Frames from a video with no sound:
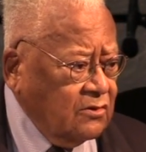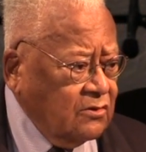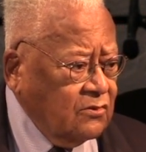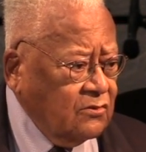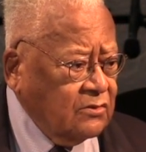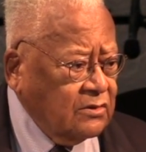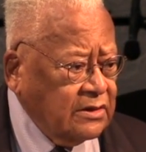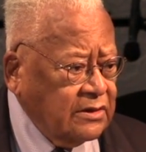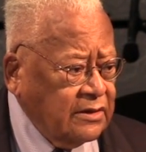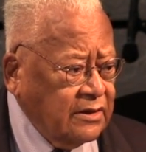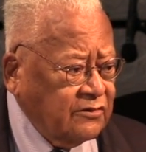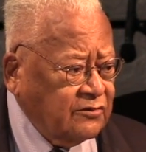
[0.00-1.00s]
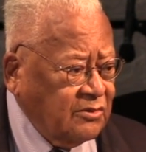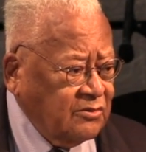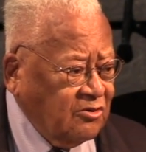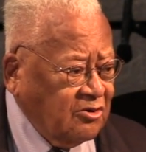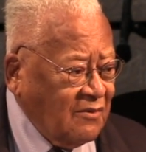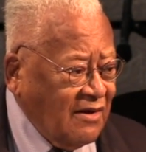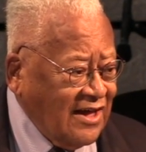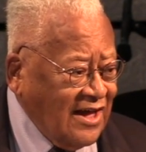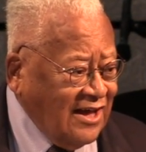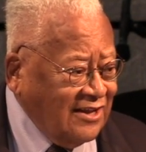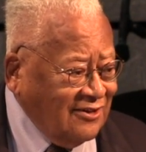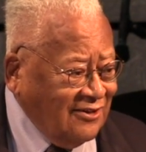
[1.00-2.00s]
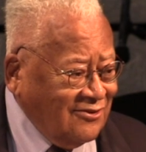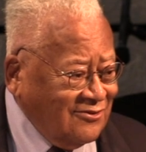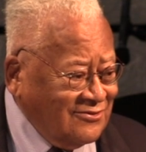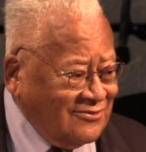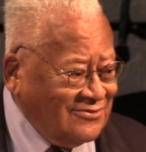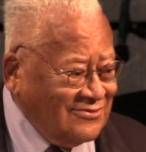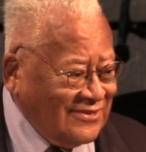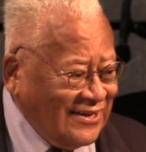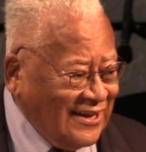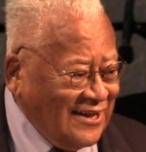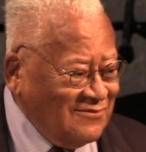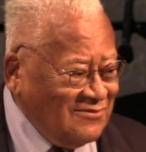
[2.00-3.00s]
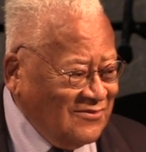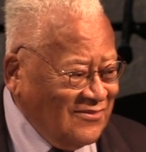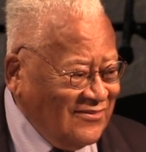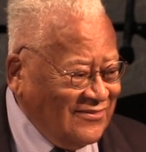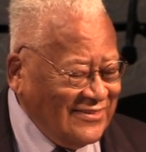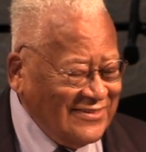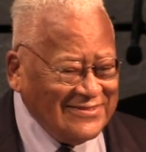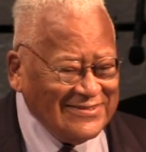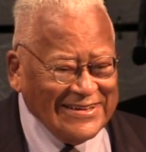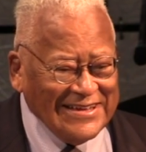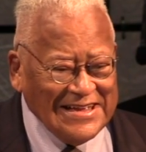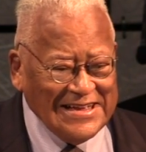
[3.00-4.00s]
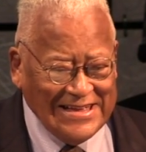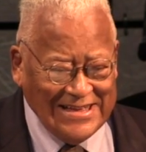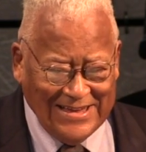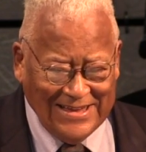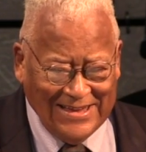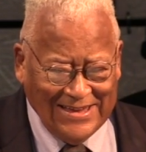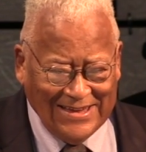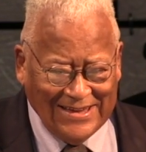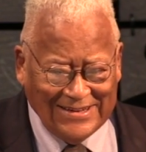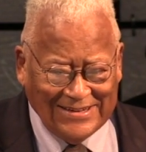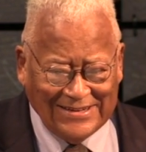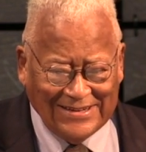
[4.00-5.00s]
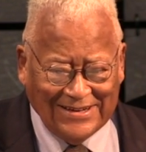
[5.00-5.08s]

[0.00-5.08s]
who has been one of my handlers when I come to Memphis, and